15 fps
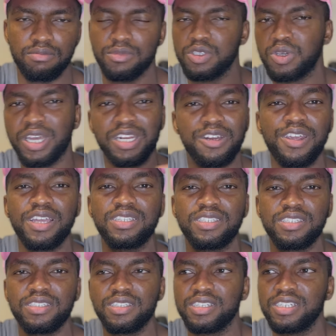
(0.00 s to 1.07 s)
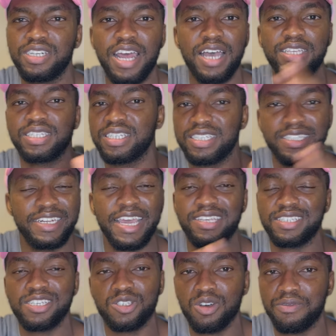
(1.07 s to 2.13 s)
you can create
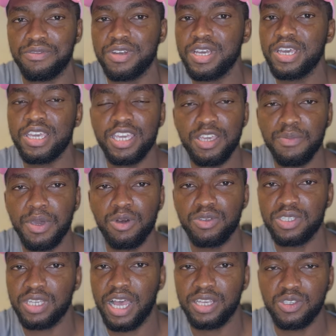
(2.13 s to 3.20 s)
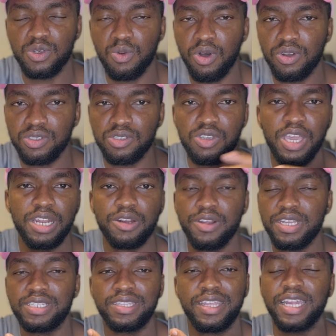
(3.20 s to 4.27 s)
dozens of emails as you want. You can
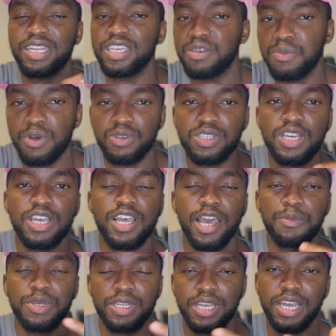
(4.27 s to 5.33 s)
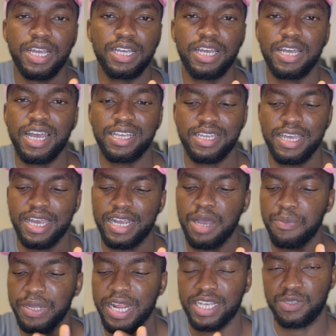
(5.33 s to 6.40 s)
create 10 emails. I mean, a
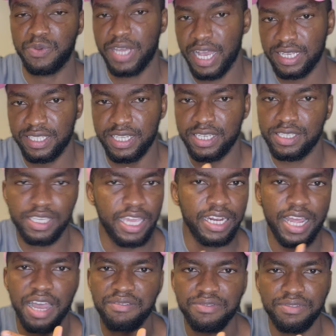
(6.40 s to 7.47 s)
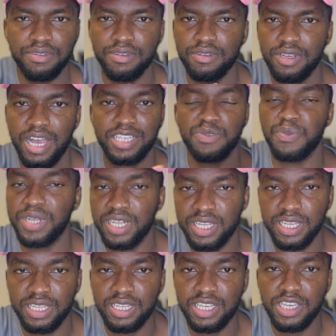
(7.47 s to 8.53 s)
company as big as this can have as
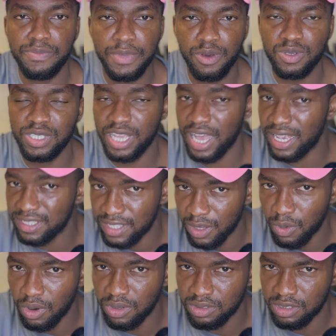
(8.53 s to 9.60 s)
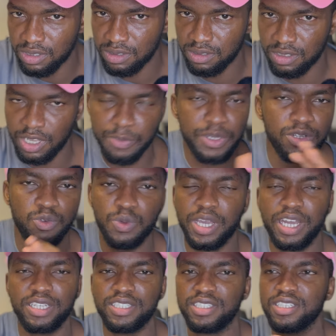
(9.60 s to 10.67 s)
many emails as they want. I mean,
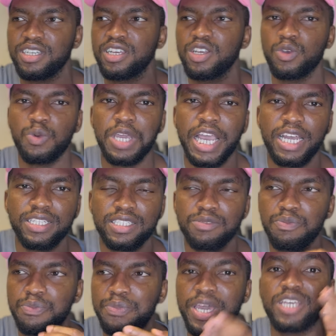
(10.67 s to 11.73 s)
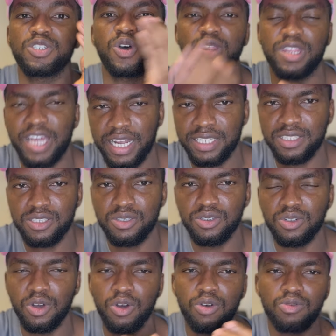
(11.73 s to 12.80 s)
we can't base on that
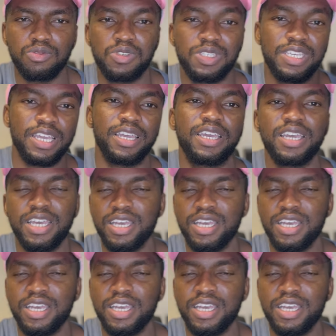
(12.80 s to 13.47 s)
to say